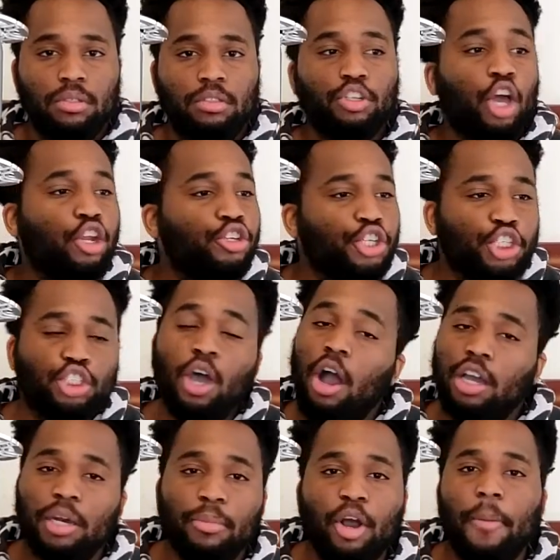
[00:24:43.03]
Y'all are just
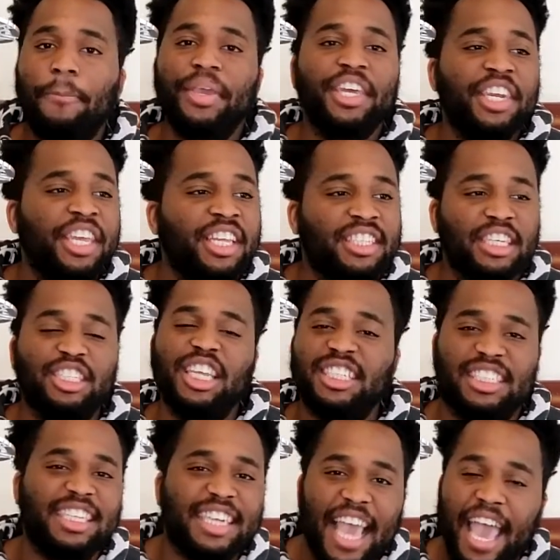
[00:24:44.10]
talking about opinions and
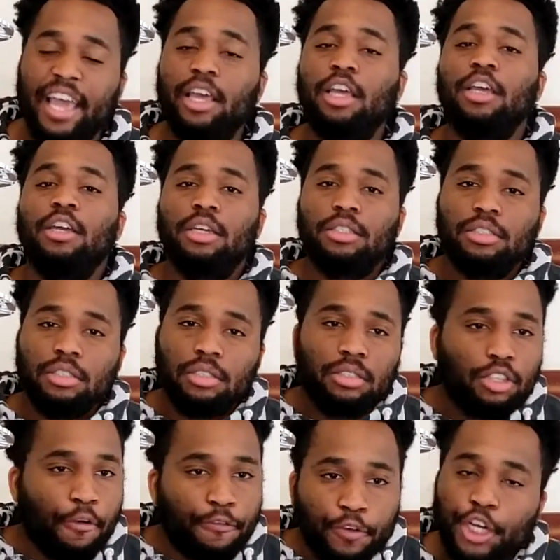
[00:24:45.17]
this and that.
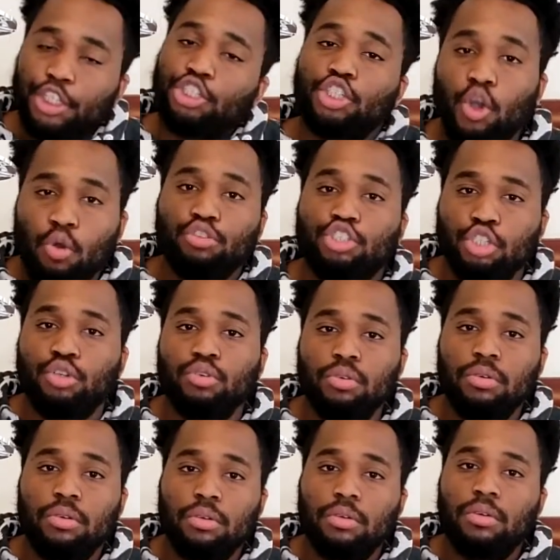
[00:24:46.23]
The footage shows
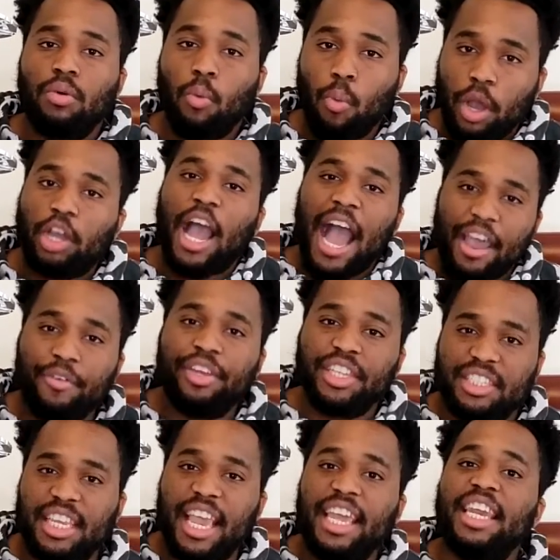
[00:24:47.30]
you what Kyrie
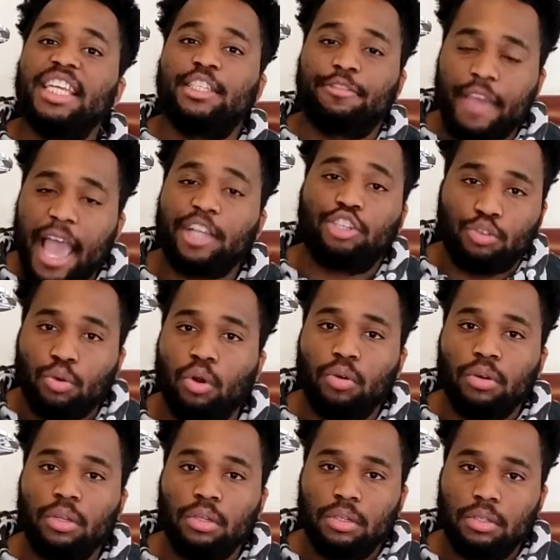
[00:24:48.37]
is saying is
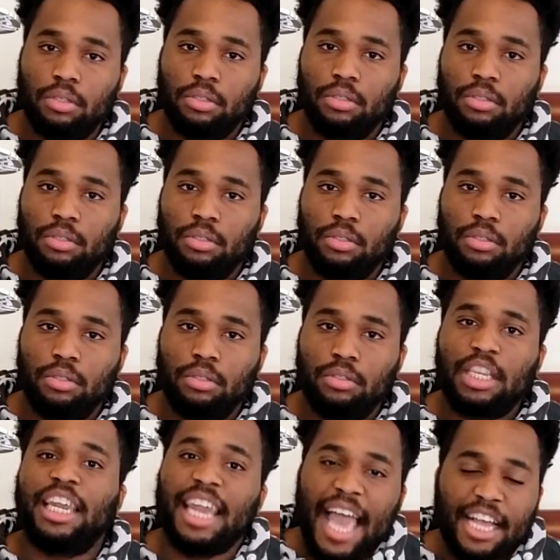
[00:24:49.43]
factual.
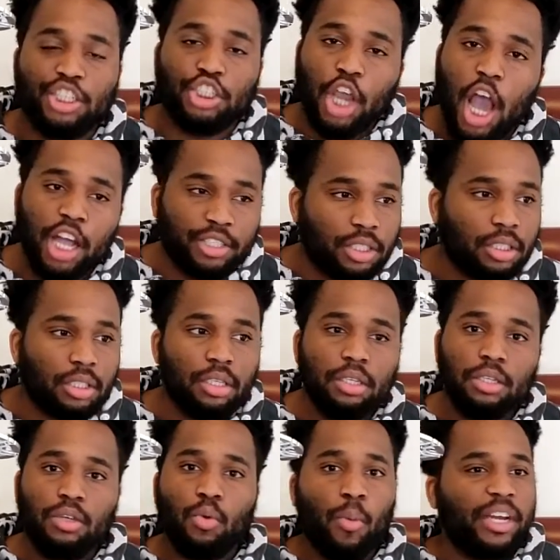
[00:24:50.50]
The last shots,
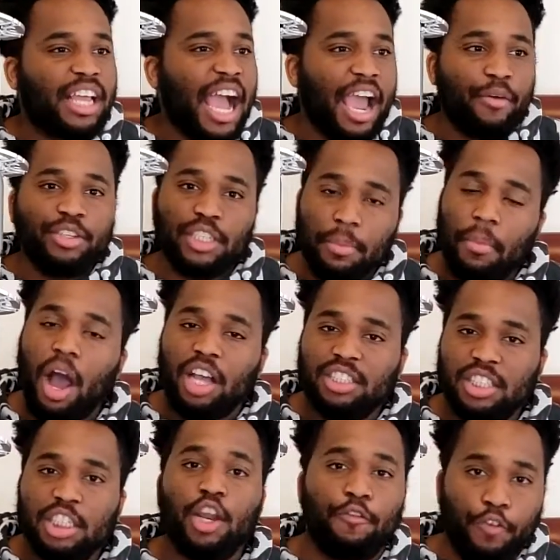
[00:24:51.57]
when Kyrie's in
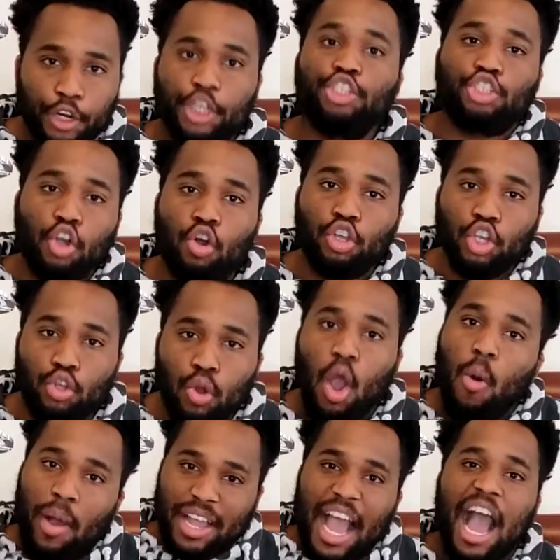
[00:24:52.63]
Boston, the footage show you
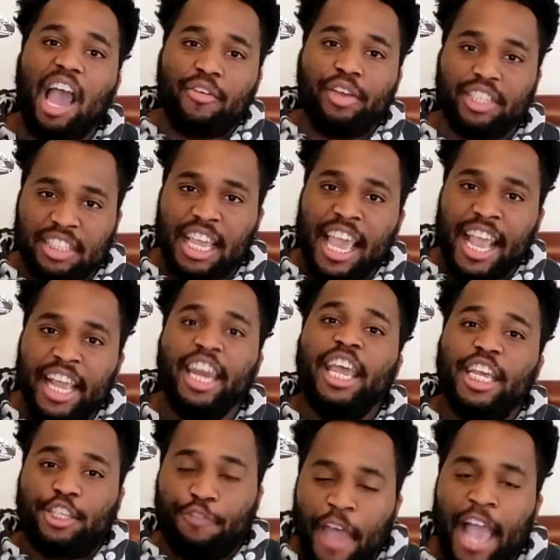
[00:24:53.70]
what Kyrie is saying
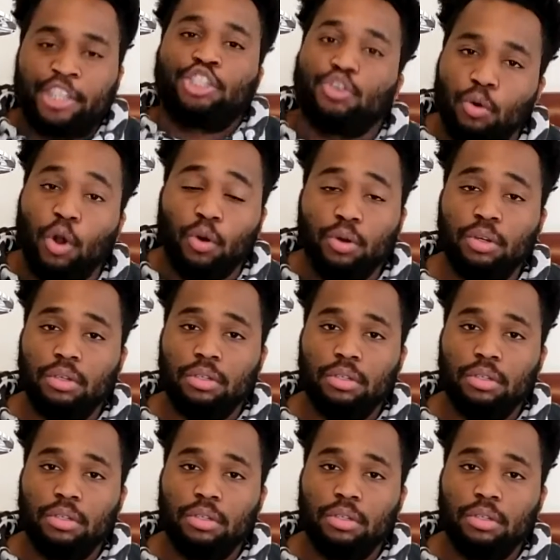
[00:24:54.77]
is factual.